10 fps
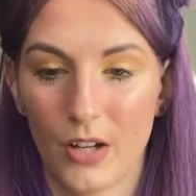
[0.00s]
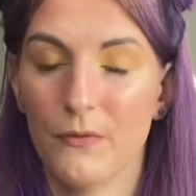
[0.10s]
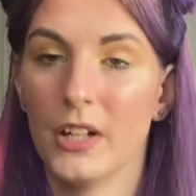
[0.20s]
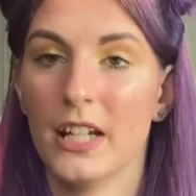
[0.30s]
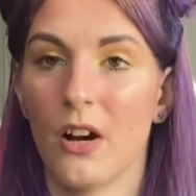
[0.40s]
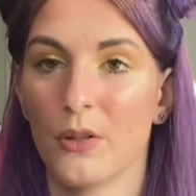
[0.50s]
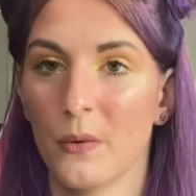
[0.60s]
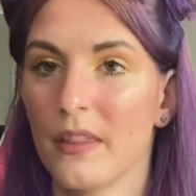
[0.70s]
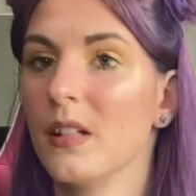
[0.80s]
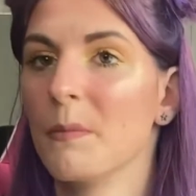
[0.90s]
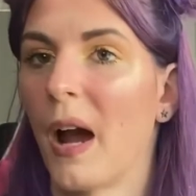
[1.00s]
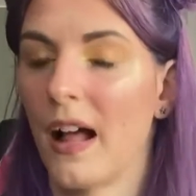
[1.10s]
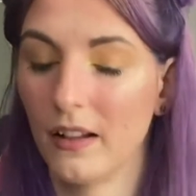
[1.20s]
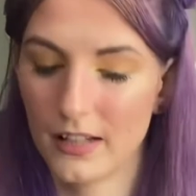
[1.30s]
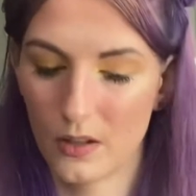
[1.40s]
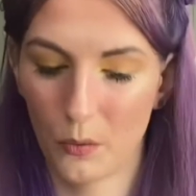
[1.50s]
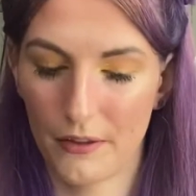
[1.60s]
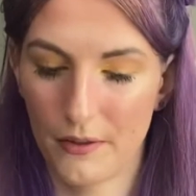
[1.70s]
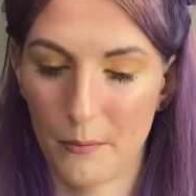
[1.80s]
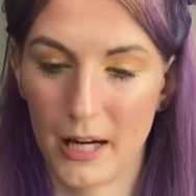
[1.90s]
videos with these palettes and
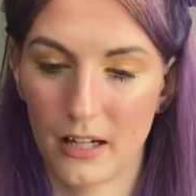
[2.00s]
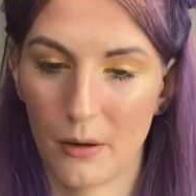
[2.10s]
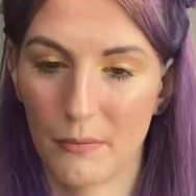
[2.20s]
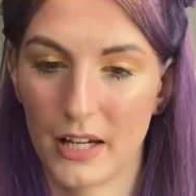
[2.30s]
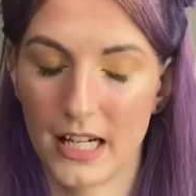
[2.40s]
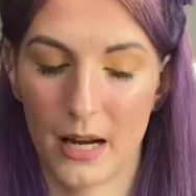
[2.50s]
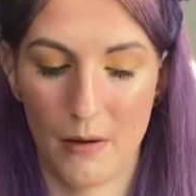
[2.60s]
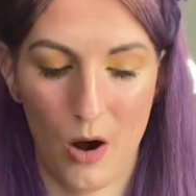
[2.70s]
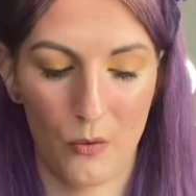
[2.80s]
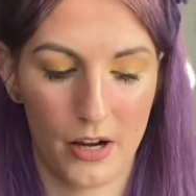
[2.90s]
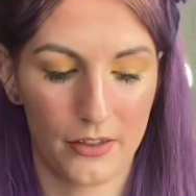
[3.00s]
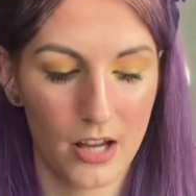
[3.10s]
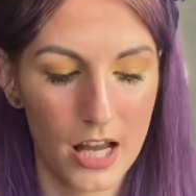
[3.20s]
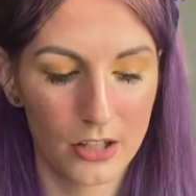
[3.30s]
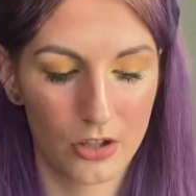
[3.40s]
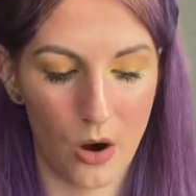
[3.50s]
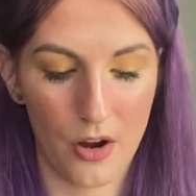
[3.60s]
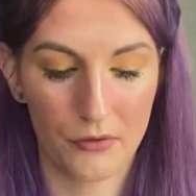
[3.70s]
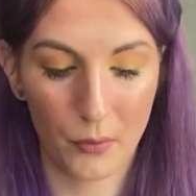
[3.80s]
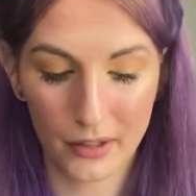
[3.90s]
with the makeup they came out with. So
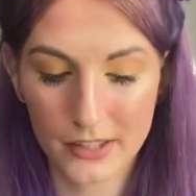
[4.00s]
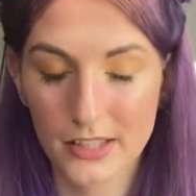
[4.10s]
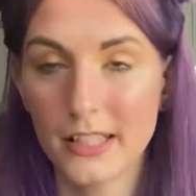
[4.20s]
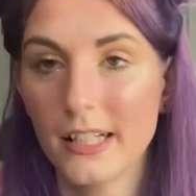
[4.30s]
if you want to see